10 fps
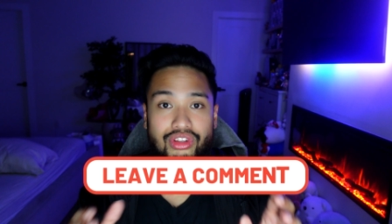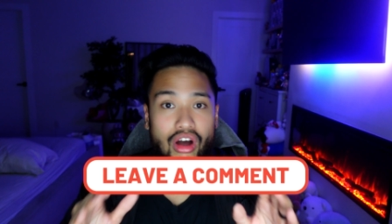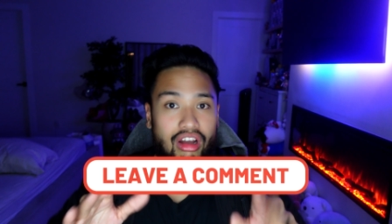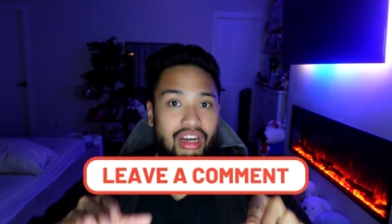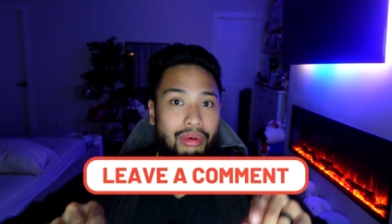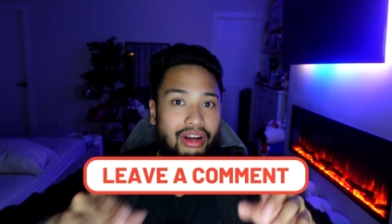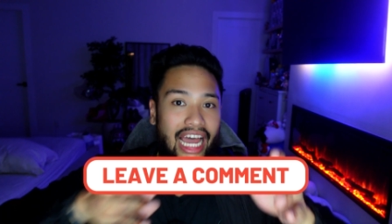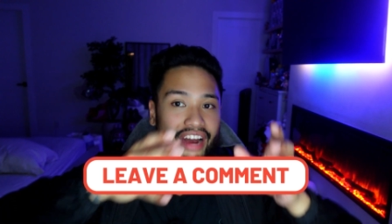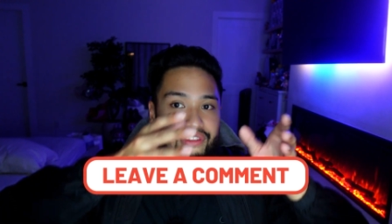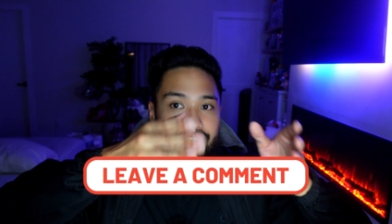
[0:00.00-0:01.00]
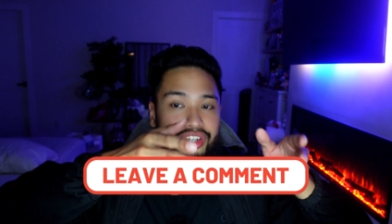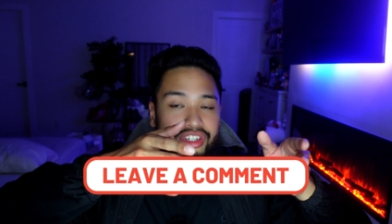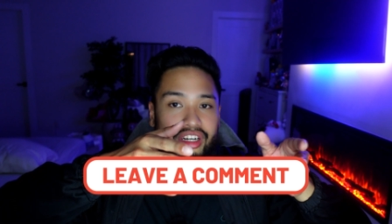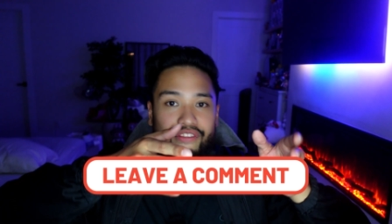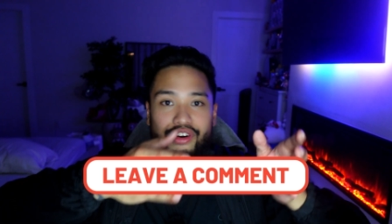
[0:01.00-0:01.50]
talking about
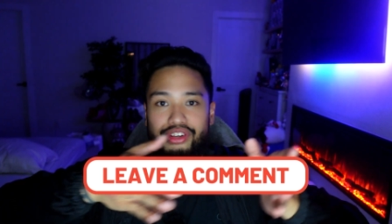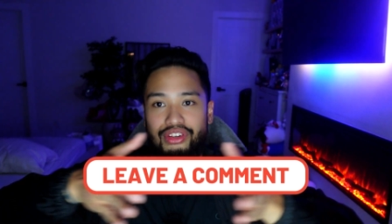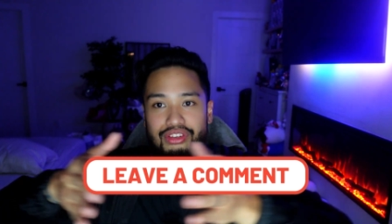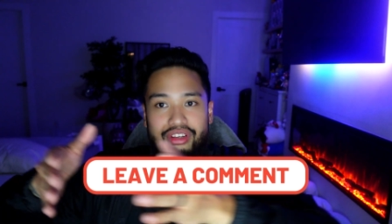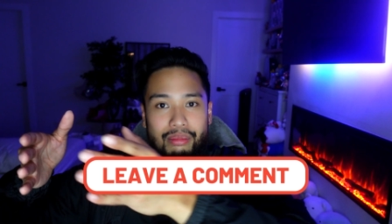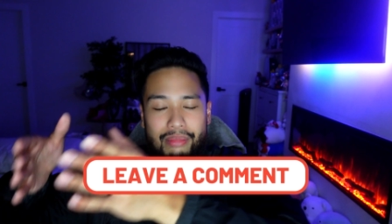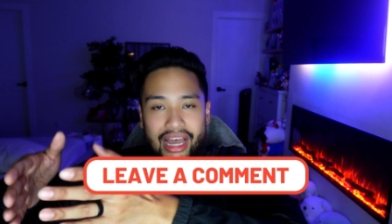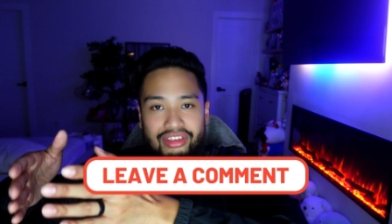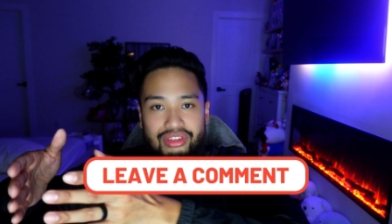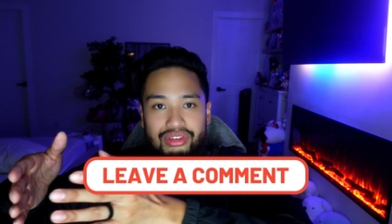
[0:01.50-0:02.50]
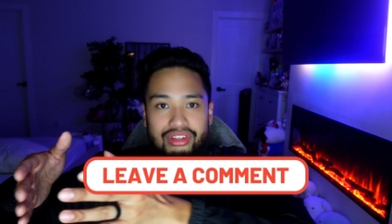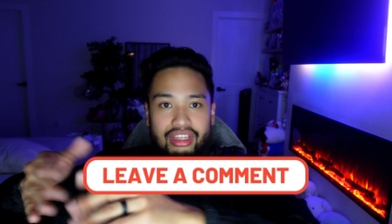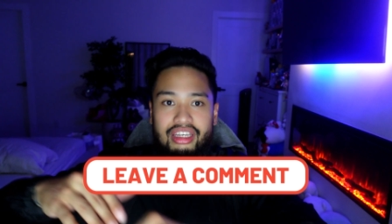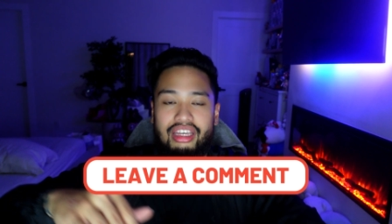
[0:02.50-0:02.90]
average versus masters.